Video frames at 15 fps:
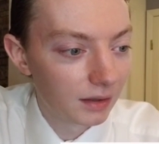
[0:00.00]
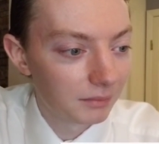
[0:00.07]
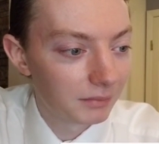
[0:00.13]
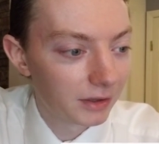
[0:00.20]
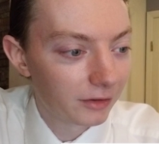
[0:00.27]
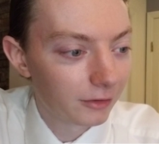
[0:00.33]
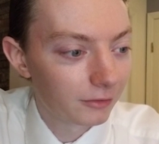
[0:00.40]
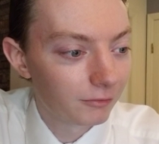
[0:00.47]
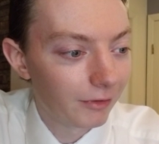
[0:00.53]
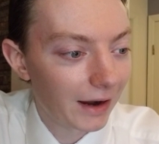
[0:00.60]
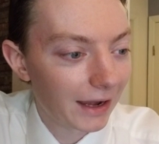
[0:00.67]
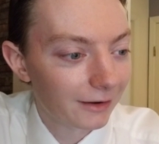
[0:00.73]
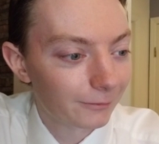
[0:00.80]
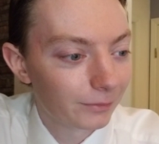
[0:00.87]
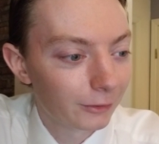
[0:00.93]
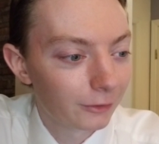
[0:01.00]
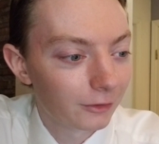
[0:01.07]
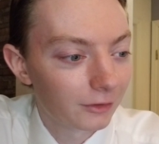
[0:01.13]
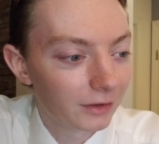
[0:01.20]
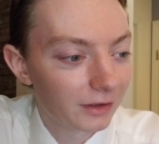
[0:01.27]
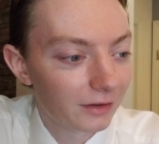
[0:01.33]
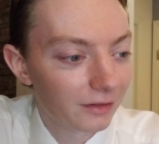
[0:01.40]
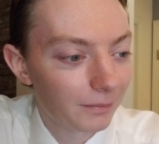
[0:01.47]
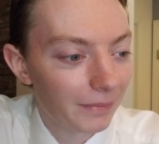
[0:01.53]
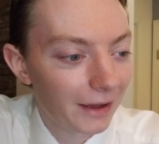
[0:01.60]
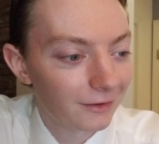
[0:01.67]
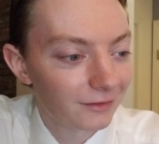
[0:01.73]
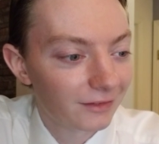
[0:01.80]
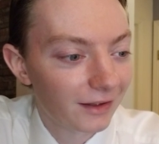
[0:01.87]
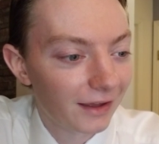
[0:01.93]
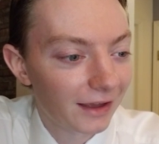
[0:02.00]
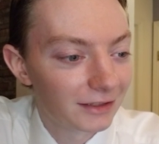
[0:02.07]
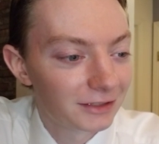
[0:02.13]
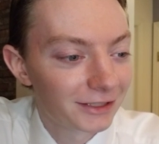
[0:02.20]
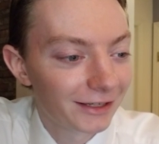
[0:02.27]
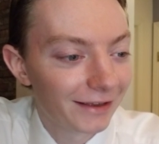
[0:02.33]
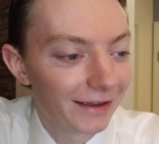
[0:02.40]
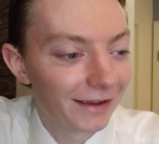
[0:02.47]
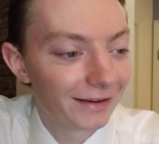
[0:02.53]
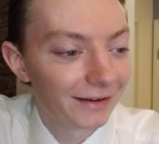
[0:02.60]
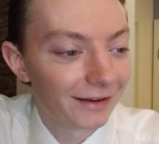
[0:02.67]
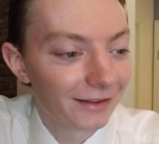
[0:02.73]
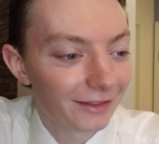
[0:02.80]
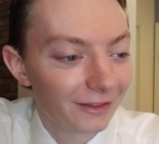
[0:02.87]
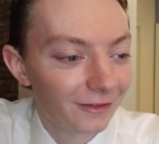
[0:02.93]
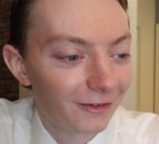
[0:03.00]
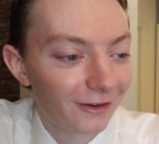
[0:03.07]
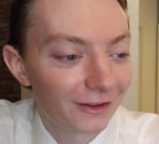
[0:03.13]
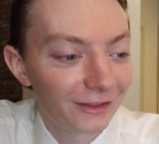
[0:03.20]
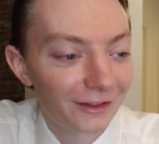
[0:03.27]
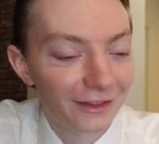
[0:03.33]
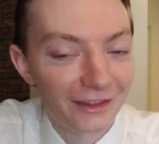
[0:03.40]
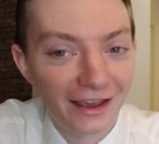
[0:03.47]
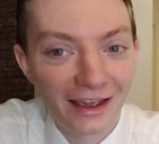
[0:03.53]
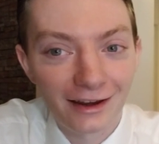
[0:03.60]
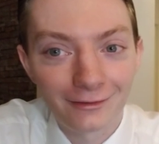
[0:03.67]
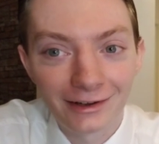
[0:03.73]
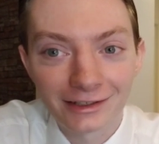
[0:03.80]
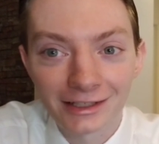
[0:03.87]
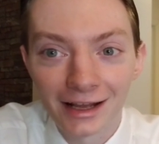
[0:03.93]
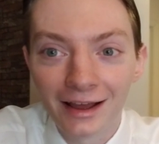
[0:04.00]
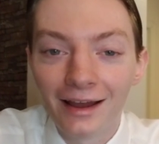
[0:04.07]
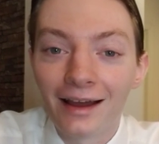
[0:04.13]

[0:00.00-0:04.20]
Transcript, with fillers: Mr. Ratburn is about to educate us on the sandwich.